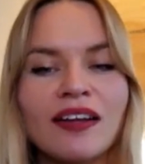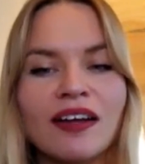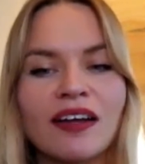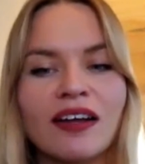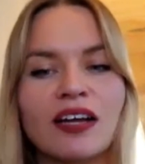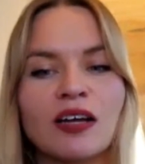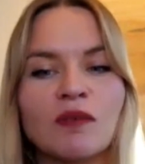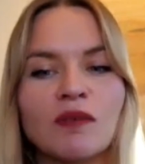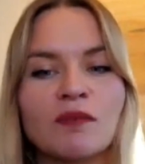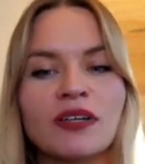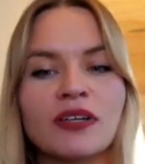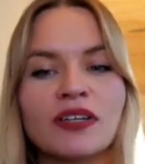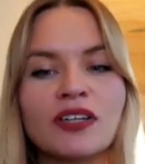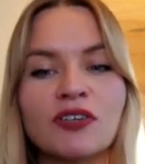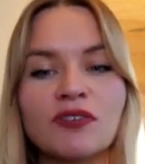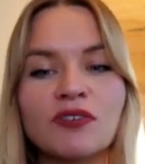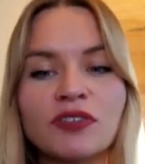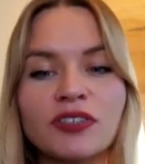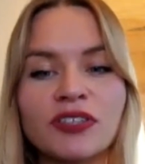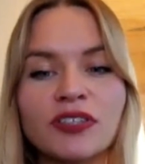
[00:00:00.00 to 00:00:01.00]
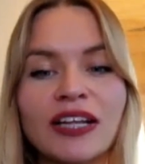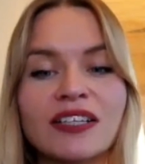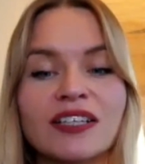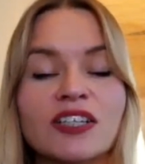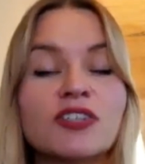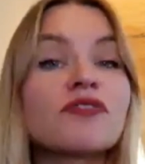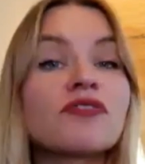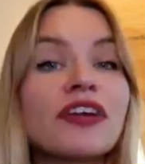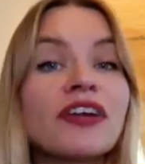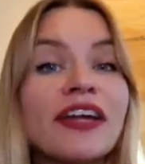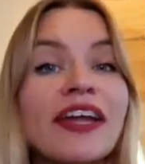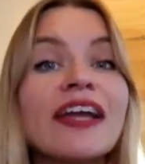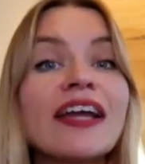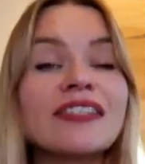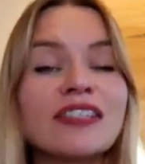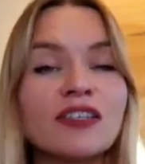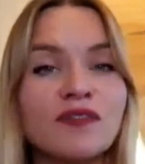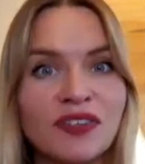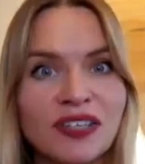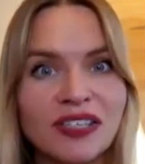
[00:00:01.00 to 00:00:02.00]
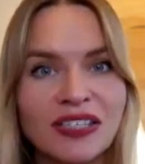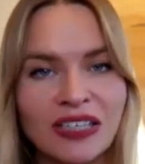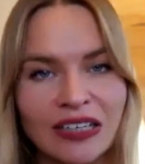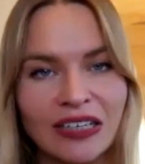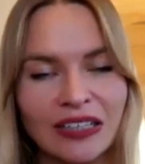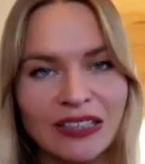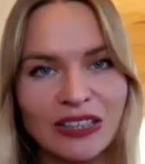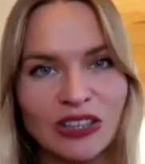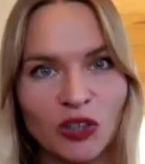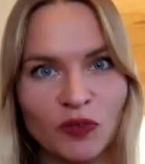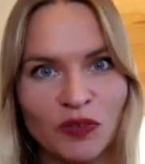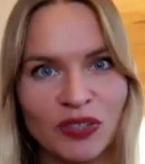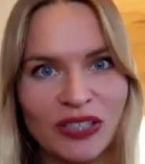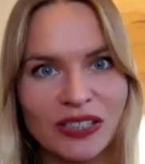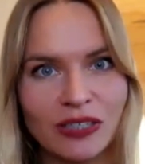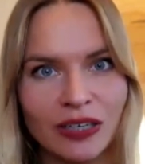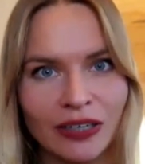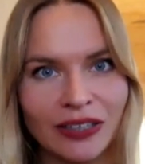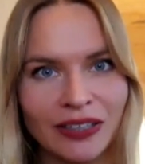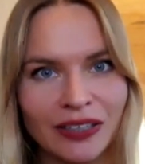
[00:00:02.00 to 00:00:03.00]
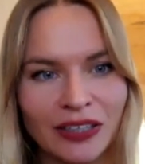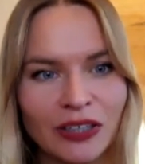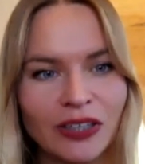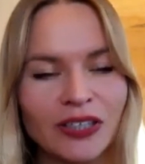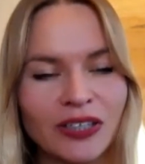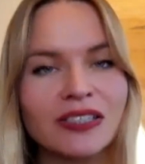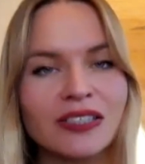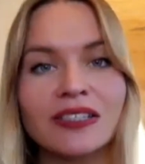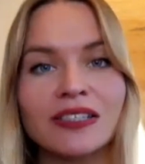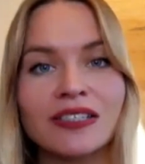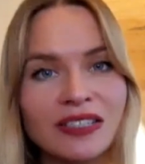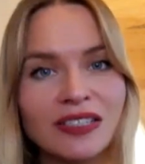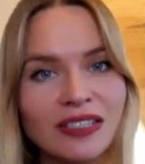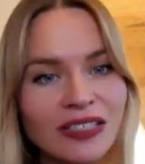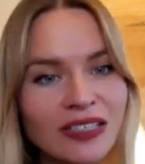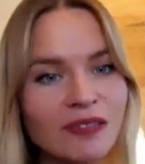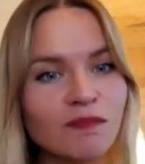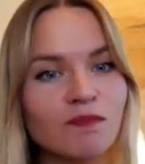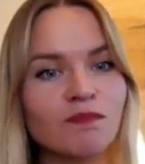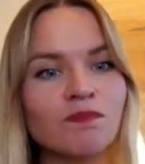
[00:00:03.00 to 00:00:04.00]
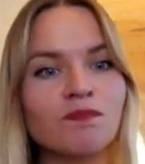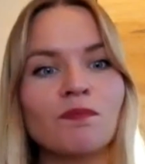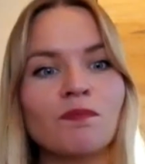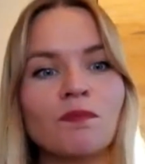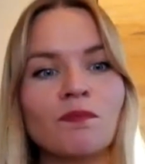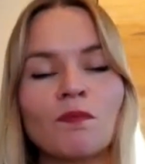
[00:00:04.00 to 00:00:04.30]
um, cr- that creative side of psyche because it's um,